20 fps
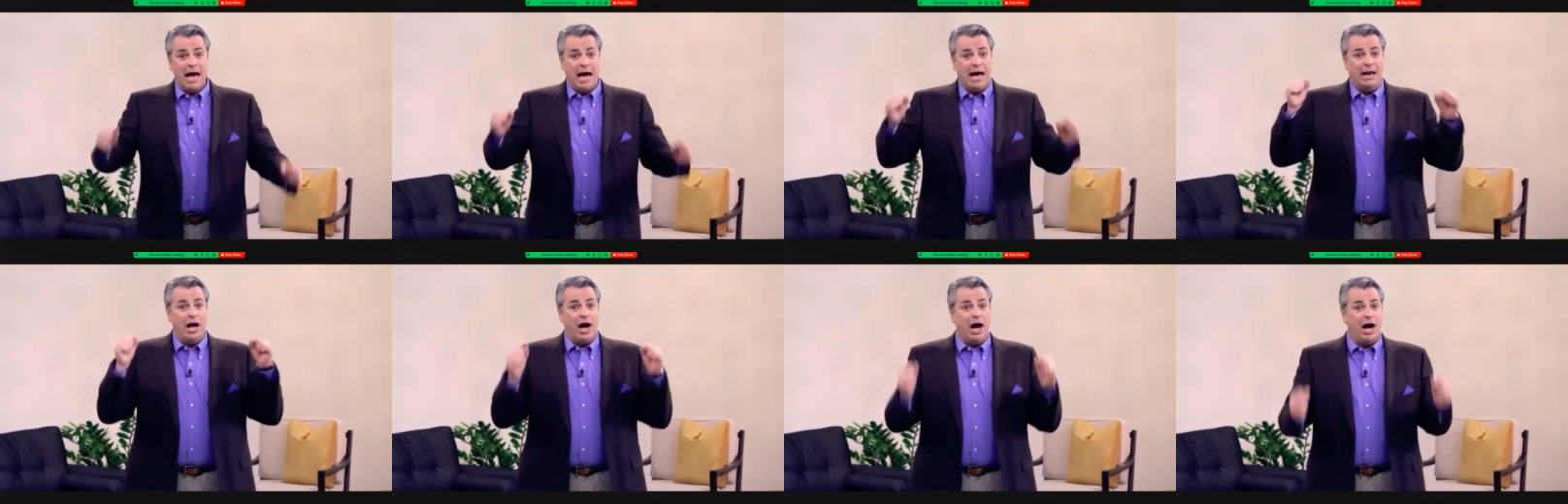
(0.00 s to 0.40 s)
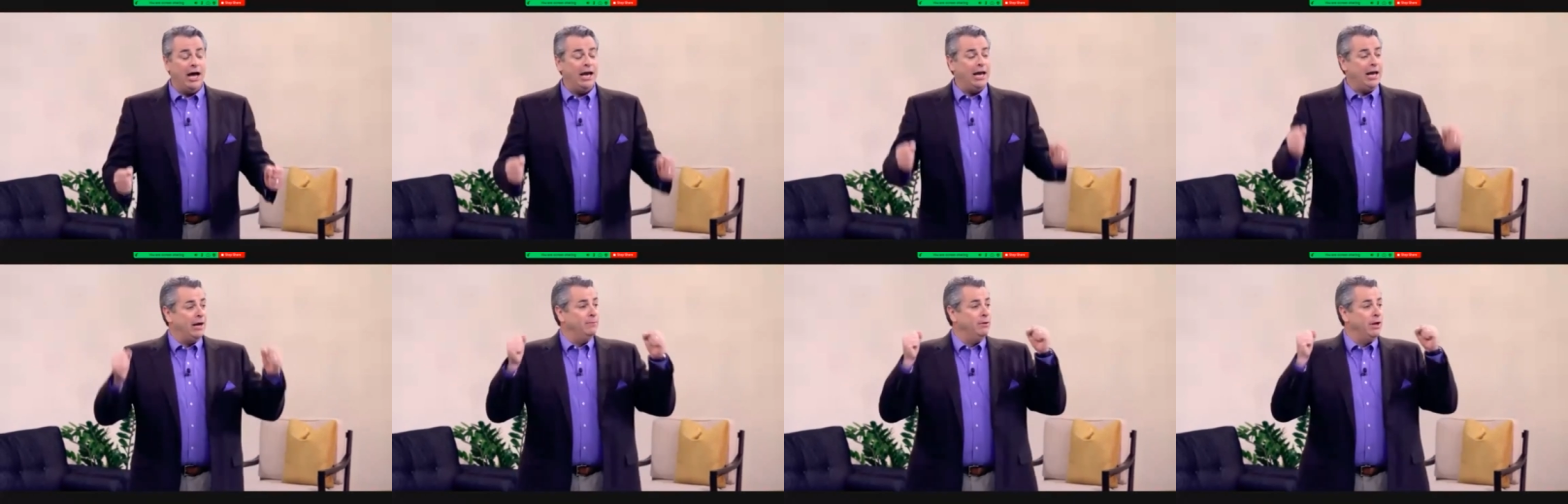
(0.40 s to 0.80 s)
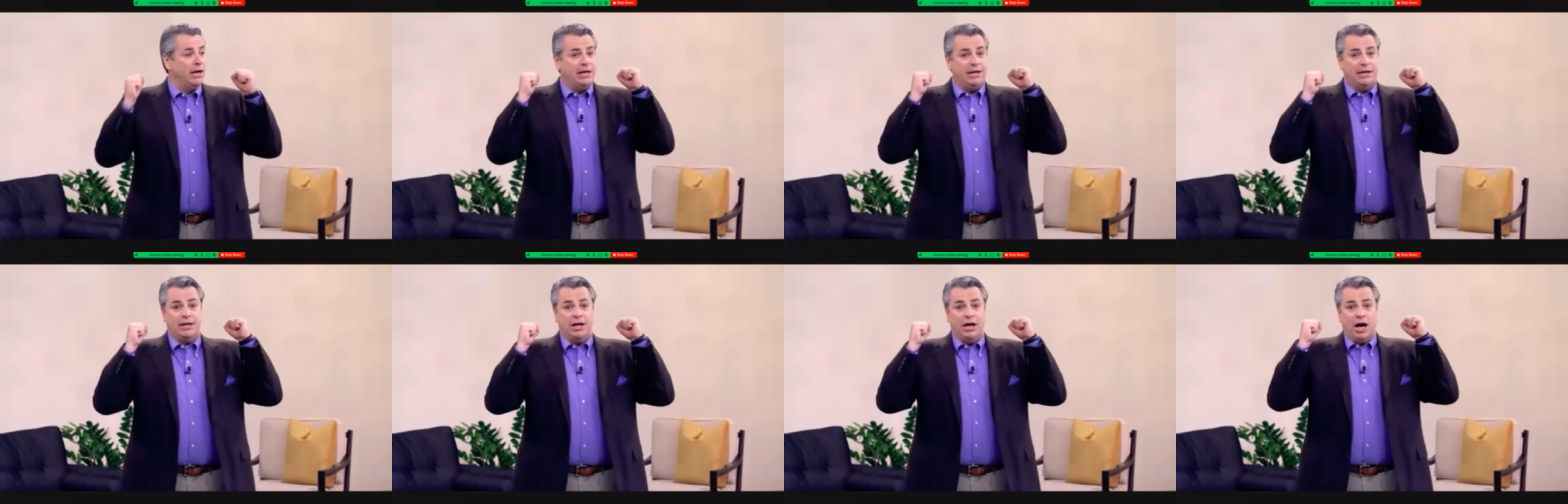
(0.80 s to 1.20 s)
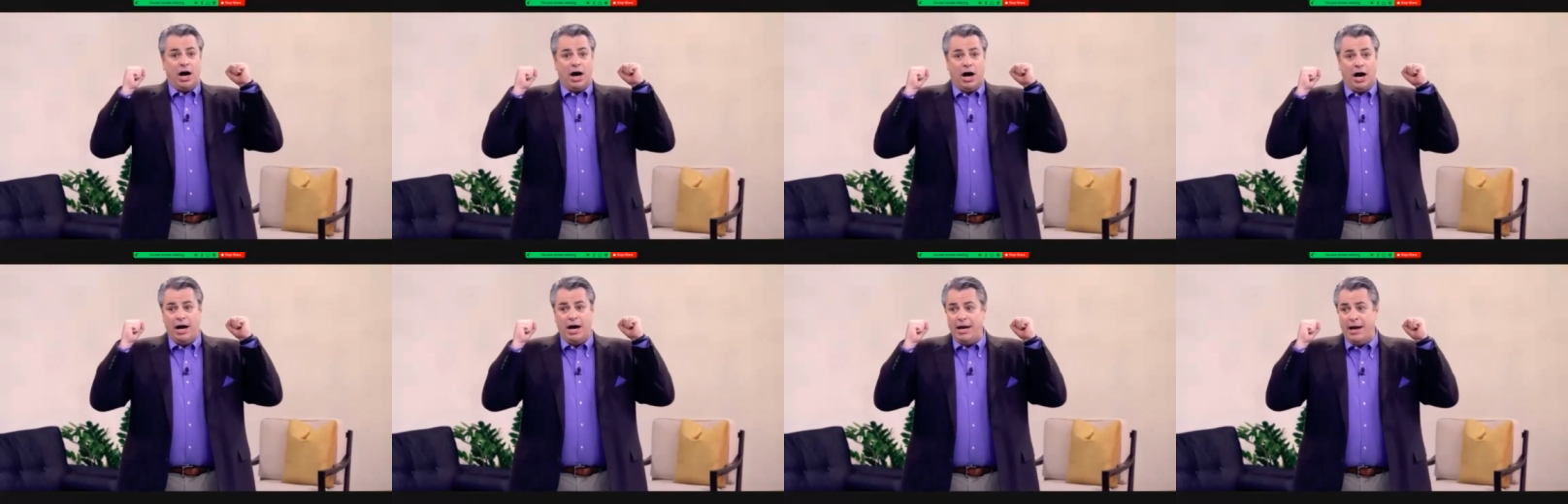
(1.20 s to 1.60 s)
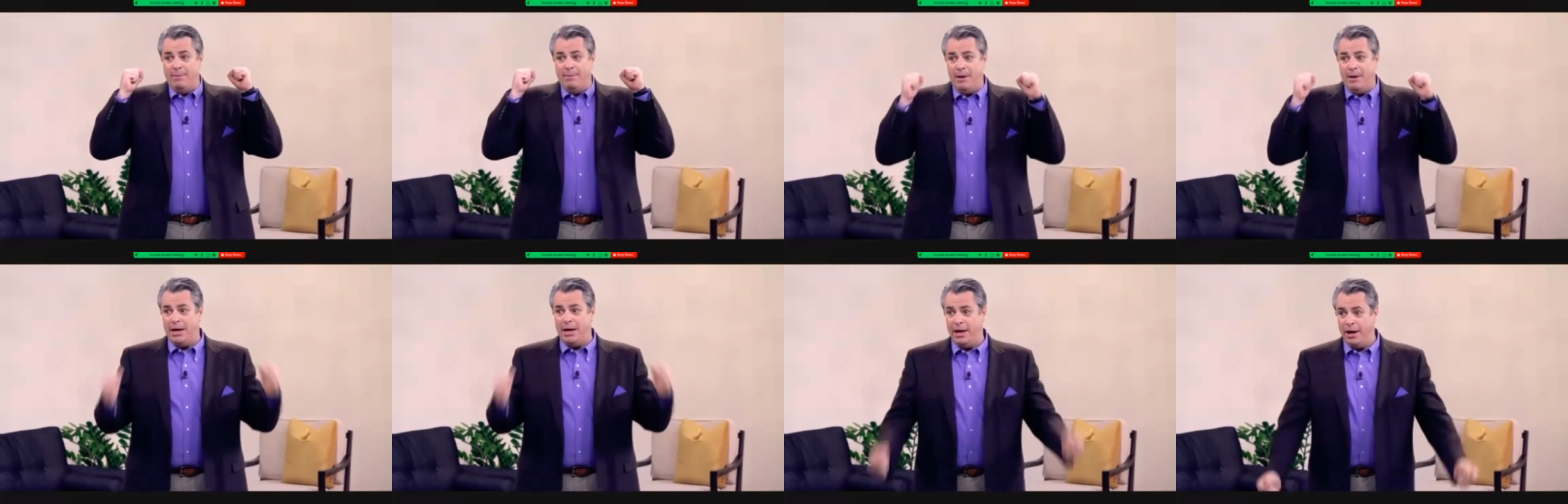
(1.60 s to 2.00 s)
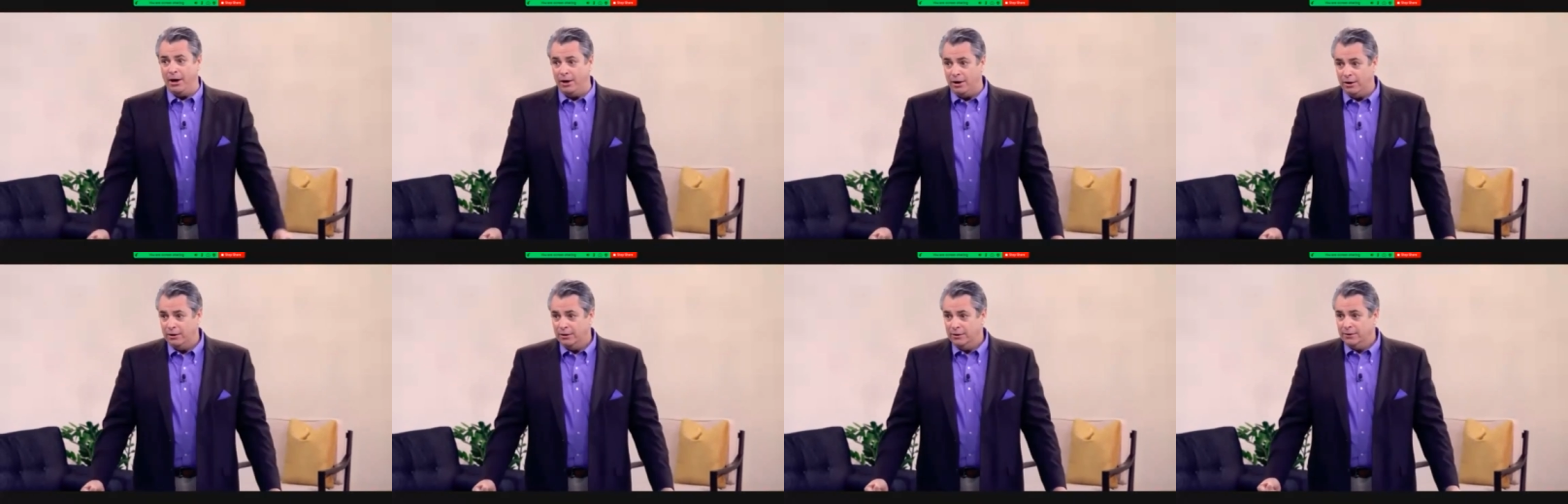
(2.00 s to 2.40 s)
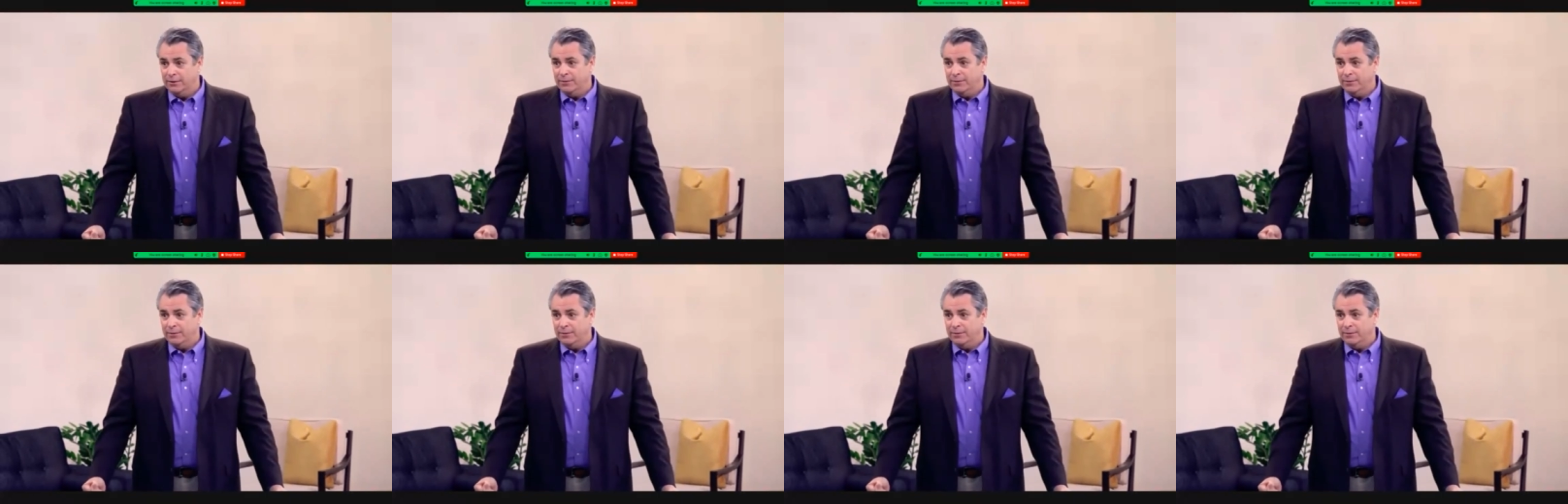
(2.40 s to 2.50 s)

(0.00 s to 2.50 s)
And I am like, I am here.